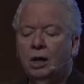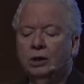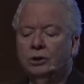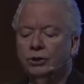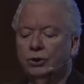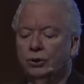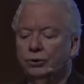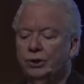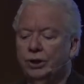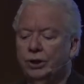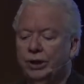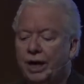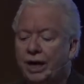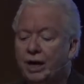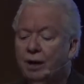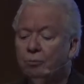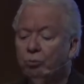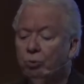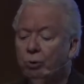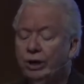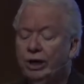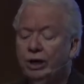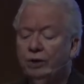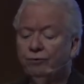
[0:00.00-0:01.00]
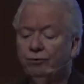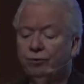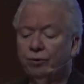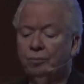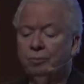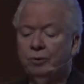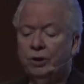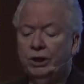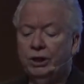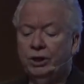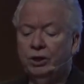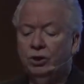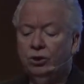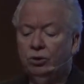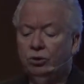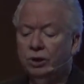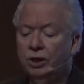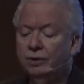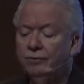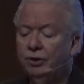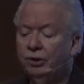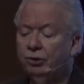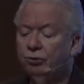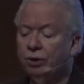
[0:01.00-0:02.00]
So today I'm reading from the New
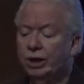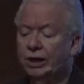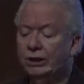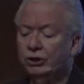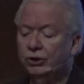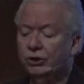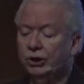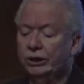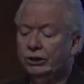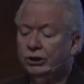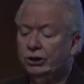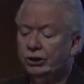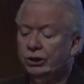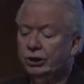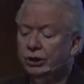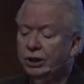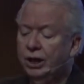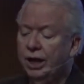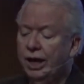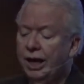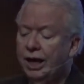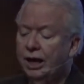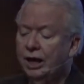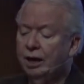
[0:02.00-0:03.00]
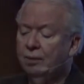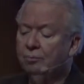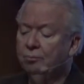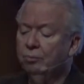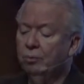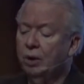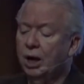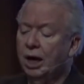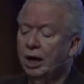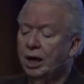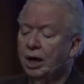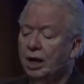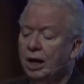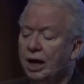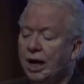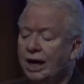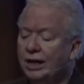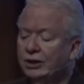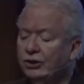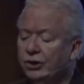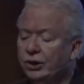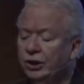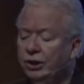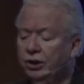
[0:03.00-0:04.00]
Living Translation, and I'm uh,
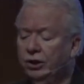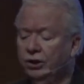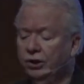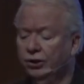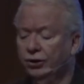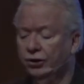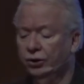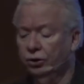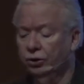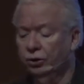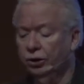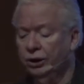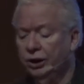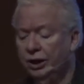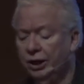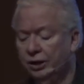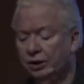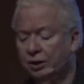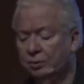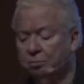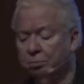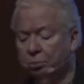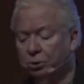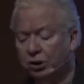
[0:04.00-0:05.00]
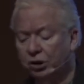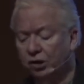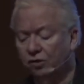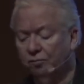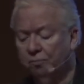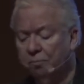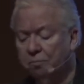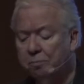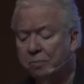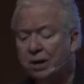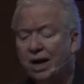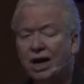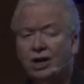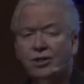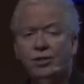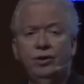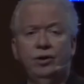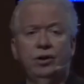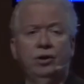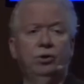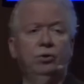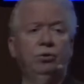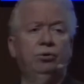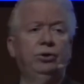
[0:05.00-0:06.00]
asking you to turn in the book of
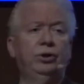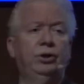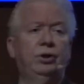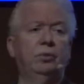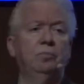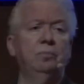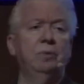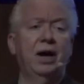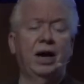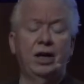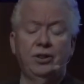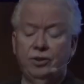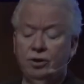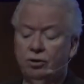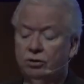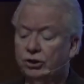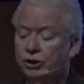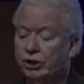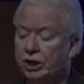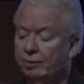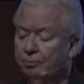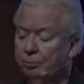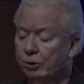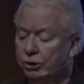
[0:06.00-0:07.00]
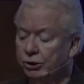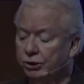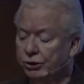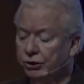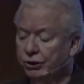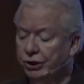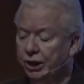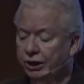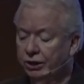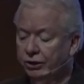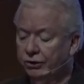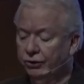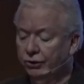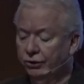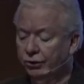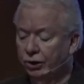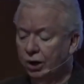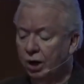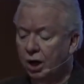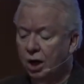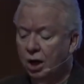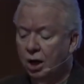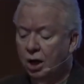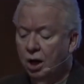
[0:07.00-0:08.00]
Matthew to Matthew chapter 6.
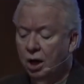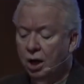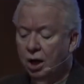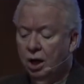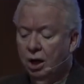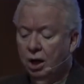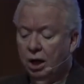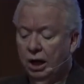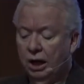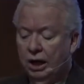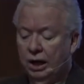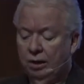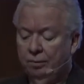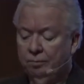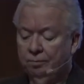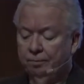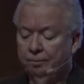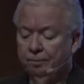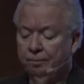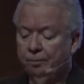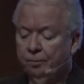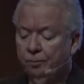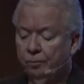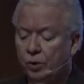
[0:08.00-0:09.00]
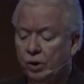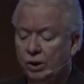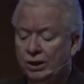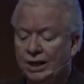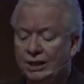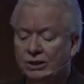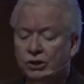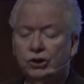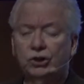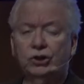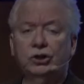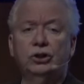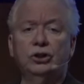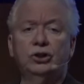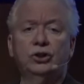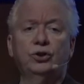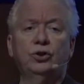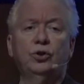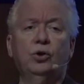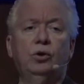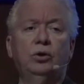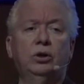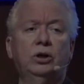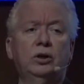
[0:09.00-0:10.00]
Um, Let's just
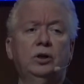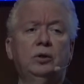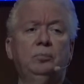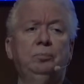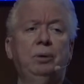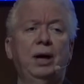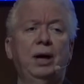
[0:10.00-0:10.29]
go a little